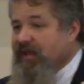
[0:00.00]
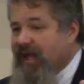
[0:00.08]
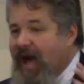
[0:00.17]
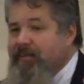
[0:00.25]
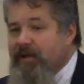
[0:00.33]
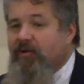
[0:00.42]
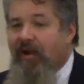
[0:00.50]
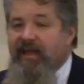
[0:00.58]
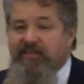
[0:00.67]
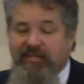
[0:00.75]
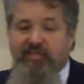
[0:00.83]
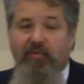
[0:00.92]
Common
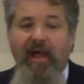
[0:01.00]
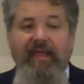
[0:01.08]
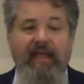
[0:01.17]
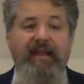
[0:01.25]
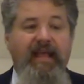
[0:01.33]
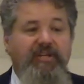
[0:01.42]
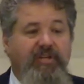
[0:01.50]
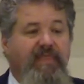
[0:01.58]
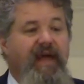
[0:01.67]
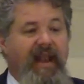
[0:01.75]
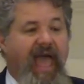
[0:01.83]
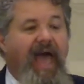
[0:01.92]
grace is the
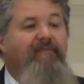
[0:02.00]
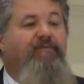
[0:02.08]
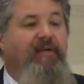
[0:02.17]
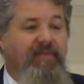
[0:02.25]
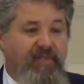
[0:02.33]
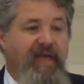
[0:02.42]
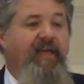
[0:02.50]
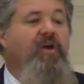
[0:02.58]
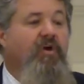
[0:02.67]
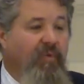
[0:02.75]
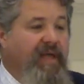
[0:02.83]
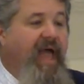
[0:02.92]
recognition that everything
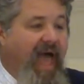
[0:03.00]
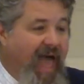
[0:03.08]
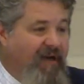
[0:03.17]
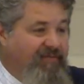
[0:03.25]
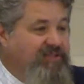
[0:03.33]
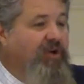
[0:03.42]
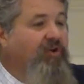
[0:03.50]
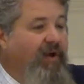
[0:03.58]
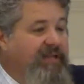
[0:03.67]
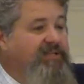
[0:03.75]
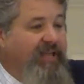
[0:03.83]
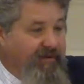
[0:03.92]
we have is a
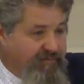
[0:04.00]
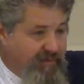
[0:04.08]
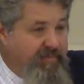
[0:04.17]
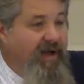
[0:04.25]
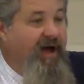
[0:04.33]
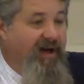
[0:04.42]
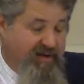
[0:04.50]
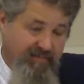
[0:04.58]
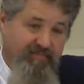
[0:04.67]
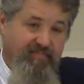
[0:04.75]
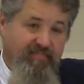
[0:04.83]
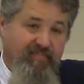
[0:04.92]
grace gift from God.
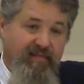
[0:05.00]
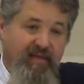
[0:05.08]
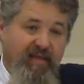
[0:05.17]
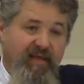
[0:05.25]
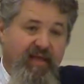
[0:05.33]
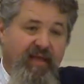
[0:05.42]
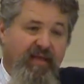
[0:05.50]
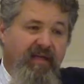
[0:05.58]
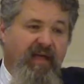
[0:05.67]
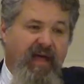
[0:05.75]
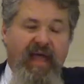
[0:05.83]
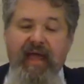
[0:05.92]

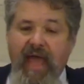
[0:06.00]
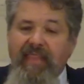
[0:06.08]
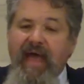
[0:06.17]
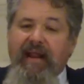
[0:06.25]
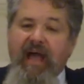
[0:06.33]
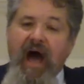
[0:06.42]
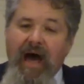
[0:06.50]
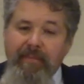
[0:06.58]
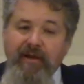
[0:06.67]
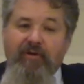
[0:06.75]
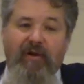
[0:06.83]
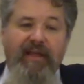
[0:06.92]
And, that
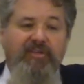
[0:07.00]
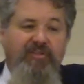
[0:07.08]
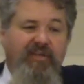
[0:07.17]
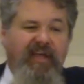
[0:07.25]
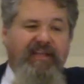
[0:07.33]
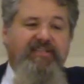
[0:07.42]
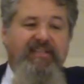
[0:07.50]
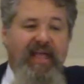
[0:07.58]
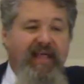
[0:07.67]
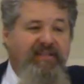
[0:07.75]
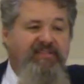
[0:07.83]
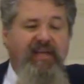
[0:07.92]
common grace
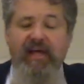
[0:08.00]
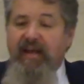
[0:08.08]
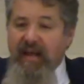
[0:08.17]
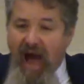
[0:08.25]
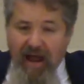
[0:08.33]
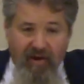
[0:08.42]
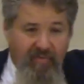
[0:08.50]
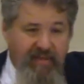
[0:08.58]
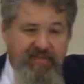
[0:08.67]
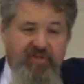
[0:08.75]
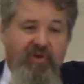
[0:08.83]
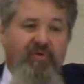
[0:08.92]
extends not
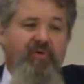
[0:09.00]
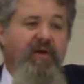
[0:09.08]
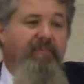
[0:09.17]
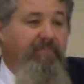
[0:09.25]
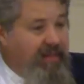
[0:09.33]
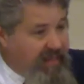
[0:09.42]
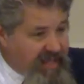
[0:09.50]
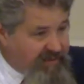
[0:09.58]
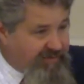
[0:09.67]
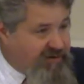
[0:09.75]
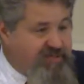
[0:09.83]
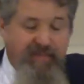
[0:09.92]
only to
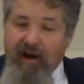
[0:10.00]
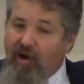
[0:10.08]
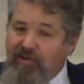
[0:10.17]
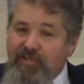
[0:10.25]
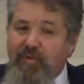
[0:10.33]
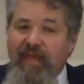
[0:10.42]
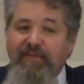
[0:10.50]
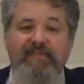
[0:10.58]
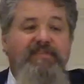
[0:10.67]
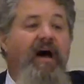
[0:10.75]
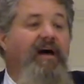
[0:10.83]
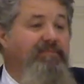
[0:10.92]
believers, but also
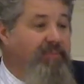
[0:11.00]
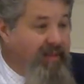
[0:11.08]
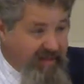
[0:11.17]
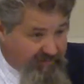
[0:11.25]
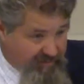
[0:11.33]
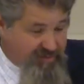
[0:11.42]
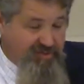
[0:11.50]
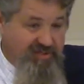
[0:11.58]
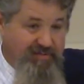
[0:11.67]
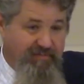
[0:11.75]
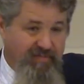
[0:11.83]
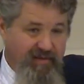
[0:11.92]
even to
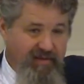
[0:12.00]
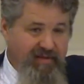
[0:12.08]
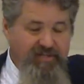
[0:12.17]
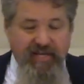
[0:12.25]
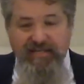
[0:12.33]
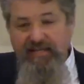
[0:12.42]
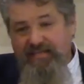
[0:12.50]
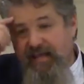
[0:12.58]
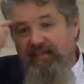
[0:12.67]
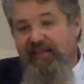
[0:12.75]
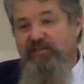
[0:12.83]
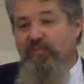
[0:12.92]
unbelievers. Jesus
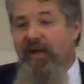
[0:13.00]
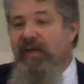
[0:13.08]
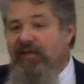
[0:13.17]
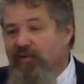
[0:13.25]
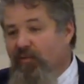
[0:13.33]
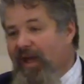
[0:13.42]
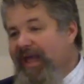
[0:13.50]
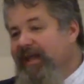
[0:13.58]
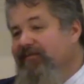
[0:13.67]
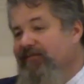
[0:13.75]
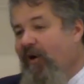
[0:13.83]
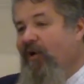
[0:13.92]
said it this way the
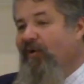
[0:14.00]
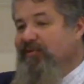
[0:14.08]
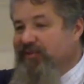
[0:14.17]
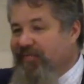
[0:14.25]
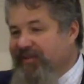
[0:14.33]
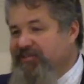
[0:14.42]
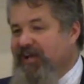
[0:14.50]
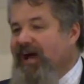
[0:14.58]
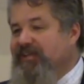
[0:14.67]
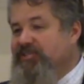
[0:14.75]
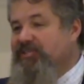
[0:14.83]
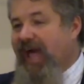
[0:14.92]
rain falls on the
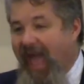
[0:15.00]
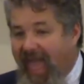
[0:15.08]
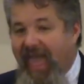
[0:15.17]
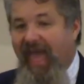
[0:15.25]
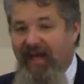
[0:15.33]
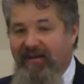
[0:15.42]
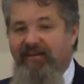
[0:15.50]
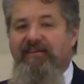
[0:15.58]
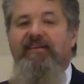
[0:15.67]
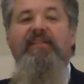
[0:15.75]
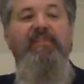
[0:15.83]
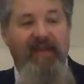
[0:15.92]
just and
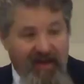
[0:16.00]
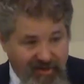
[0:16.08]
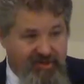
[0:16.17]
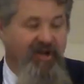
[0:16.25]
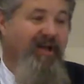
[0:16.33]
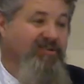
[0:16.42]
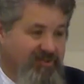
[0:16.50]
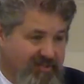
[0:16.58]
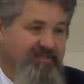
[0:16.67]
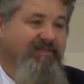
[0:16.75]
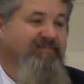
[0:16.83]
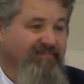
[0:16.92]
the
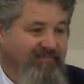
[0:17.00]
unjust.